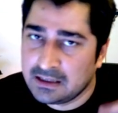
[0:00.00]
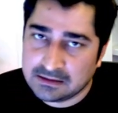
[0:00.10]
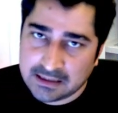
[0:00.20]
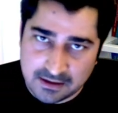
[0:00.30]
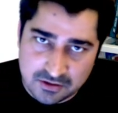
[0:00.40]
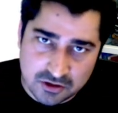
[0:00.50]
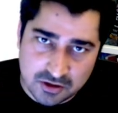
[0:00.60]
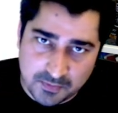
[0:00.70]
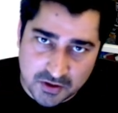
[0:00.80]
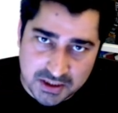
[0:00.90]
that is also
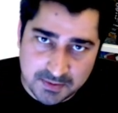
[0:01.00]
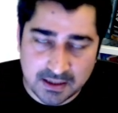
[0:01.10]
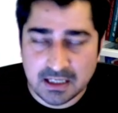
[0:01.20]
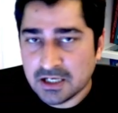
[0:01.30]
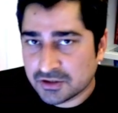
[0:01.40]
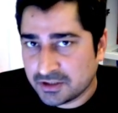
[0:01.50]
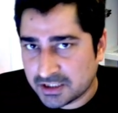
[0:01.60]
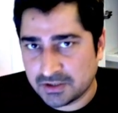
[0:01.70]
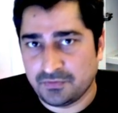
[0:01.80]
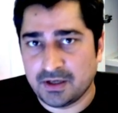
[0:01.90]
possible. So this
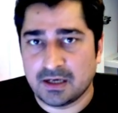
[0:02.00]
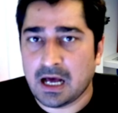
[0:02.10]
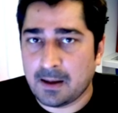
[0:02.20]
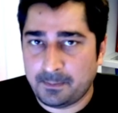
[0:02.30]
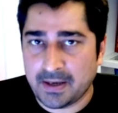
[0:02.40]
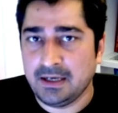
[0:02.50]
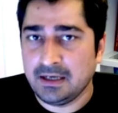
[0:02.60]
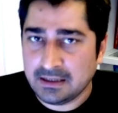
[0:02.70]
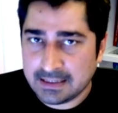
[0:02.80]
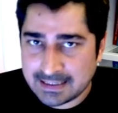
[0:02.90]
is where append,
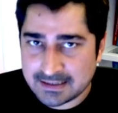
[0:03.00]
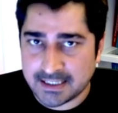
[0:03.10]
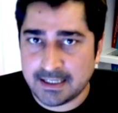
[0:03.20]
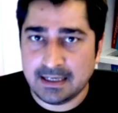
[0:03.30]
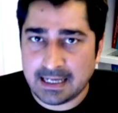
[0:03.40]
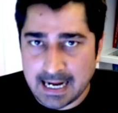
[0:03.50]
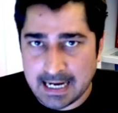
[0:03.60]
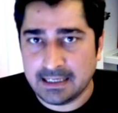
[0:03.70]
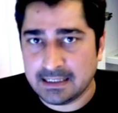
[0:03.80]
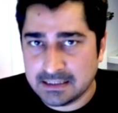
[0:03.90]
extend
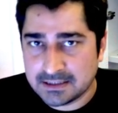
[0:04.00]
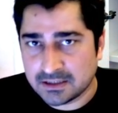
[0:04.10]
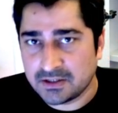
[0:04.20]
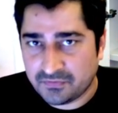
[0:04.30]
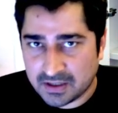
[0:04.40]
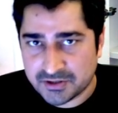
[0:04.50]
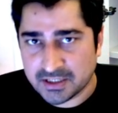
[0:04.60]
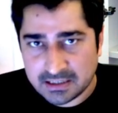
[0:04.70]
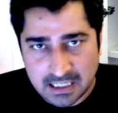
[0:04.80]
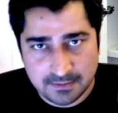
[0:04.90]
and insert
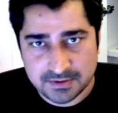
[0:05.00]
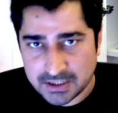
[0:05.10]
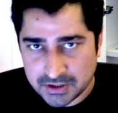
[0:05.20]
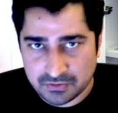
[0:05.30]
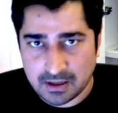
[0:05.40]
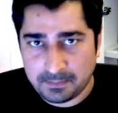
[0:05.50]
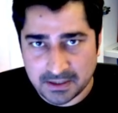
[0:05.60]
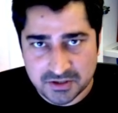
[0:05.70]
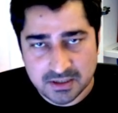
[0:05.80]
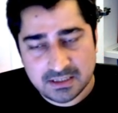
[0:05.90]
function comes into a
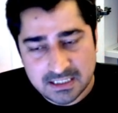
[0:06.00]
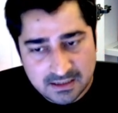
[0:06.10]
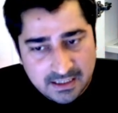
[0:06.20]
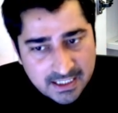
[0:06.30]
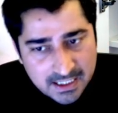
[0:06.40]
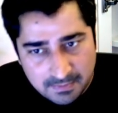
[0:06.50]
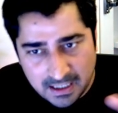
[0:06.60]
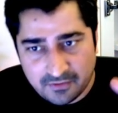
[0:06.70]
picture. These are the inbuilt